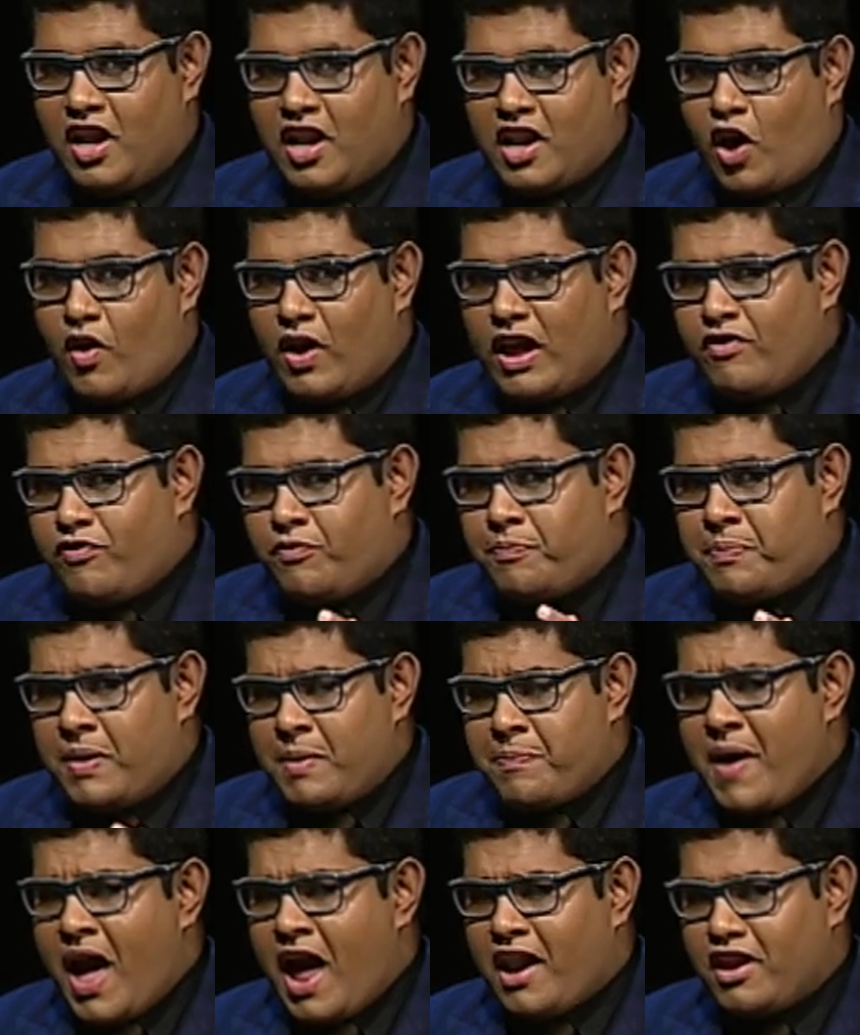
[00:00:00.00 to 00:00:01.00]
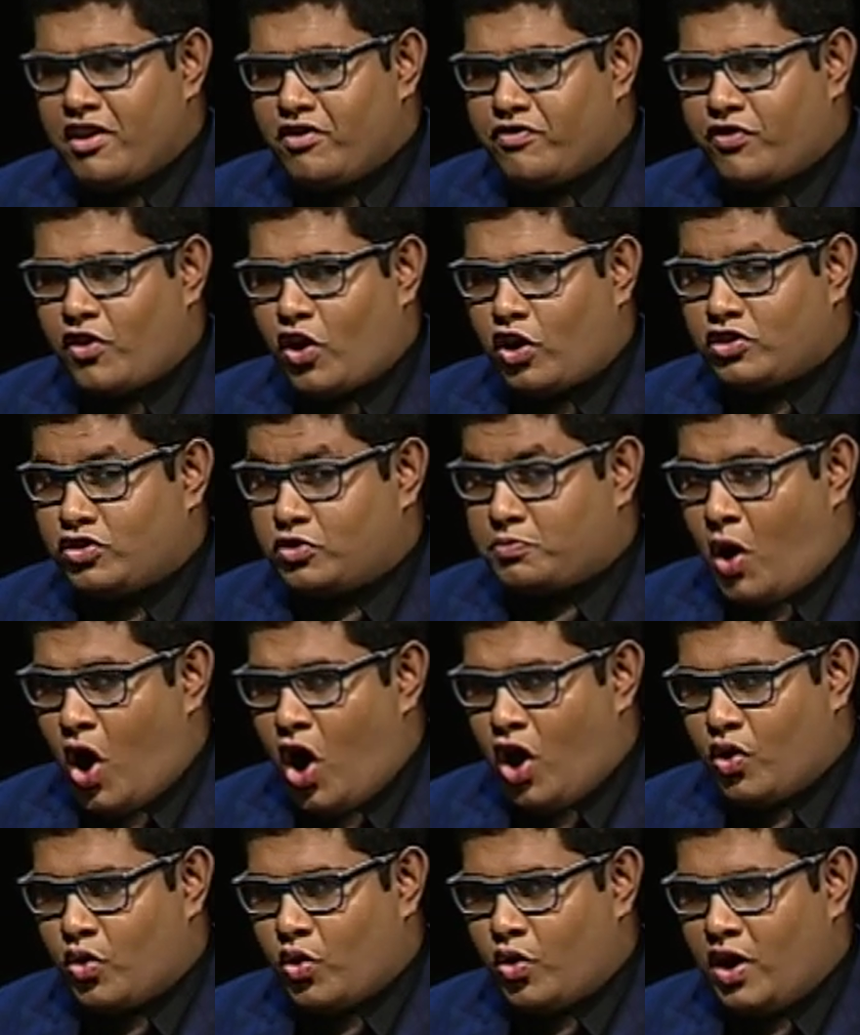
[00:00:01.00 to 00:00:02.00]
Now, if preparing for
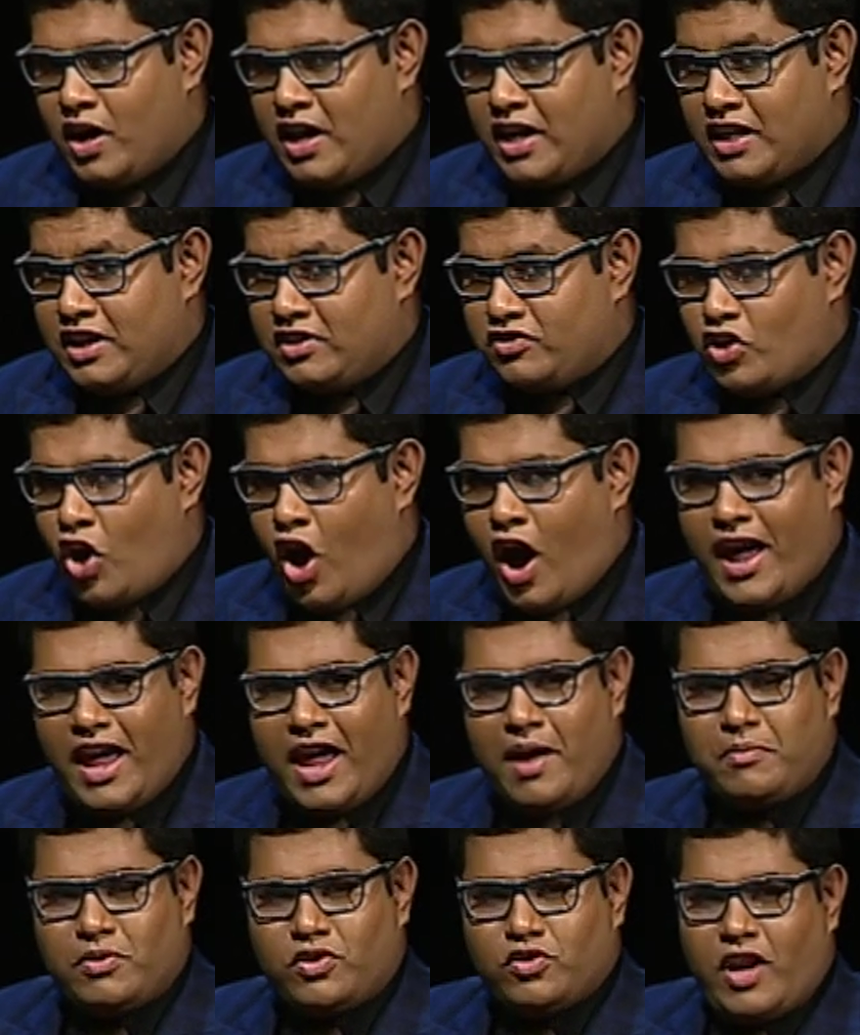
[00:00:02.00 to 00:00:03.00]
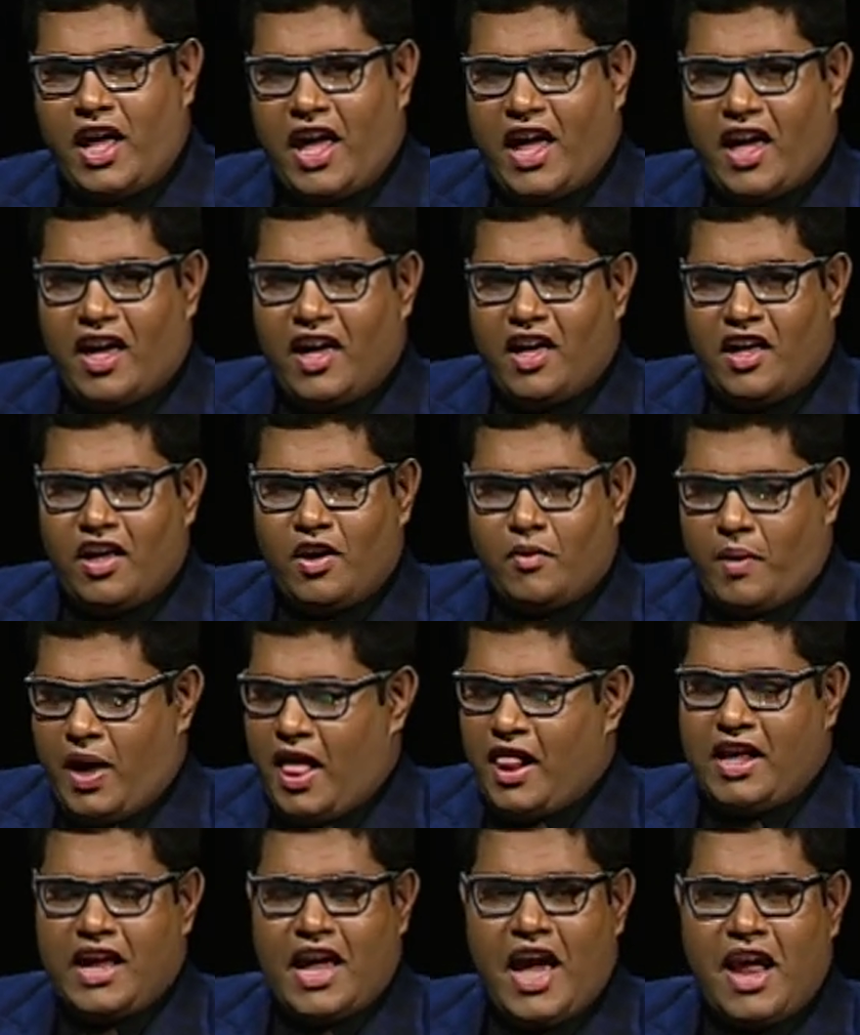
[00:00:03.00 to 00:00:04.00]
tomorrow is your aim today,
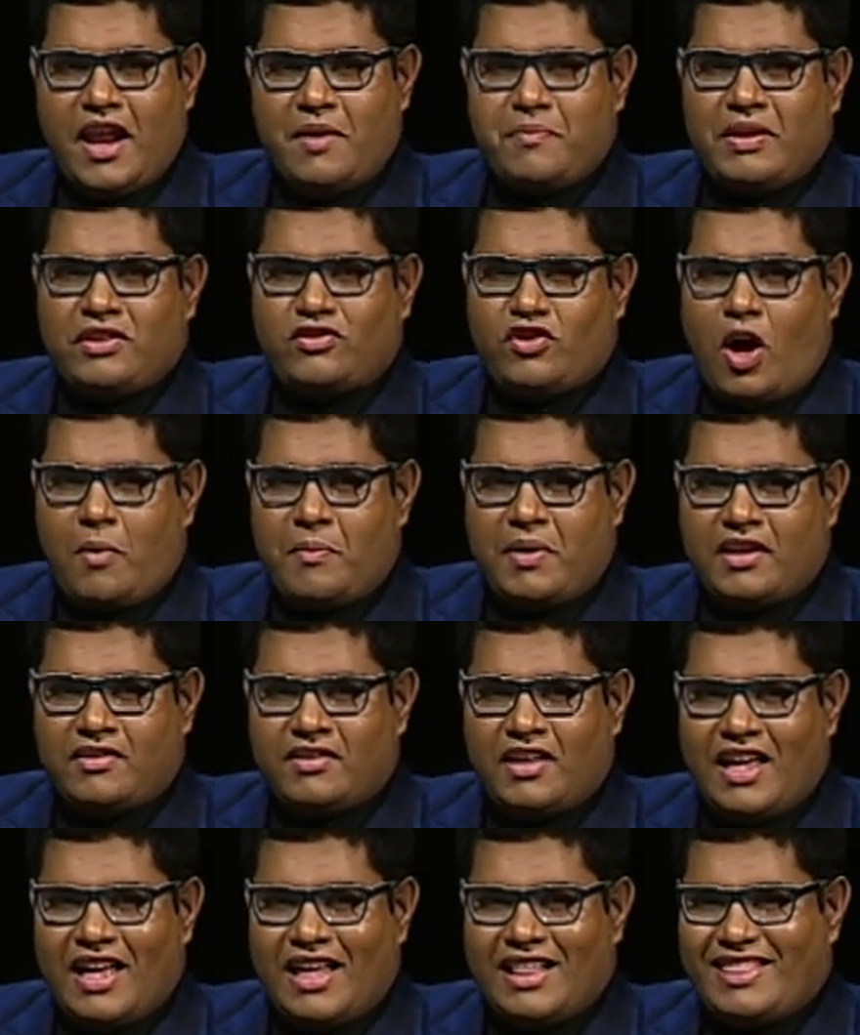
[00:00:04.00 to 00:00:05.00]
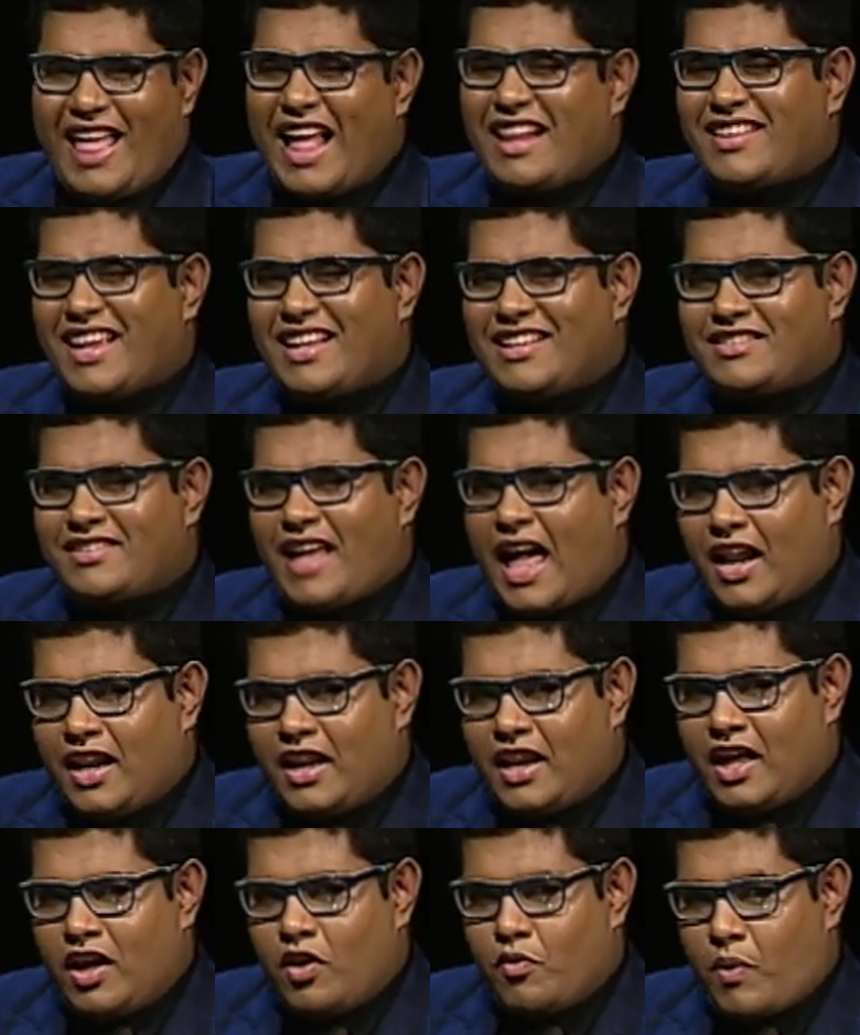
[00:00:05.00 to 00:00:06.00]
well, here in Bisnomics, that's
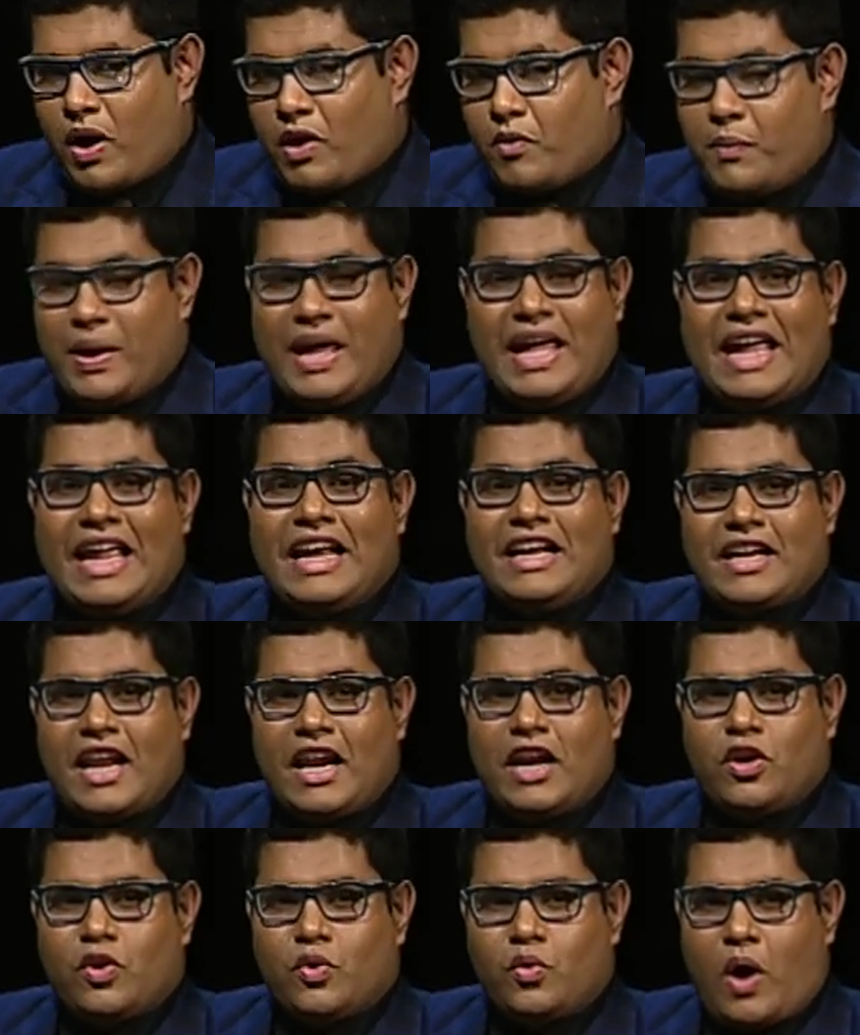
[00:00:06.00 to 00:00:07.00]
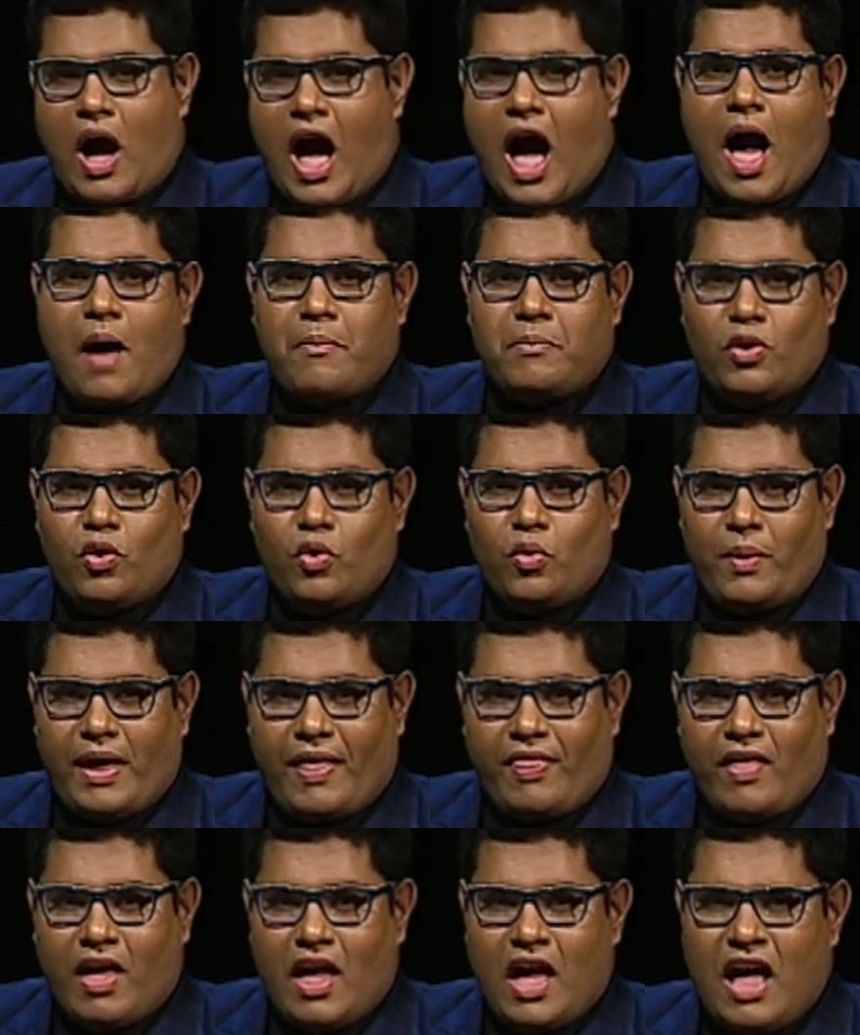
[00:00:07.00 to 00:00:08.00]
exactly what we intend to arm you with.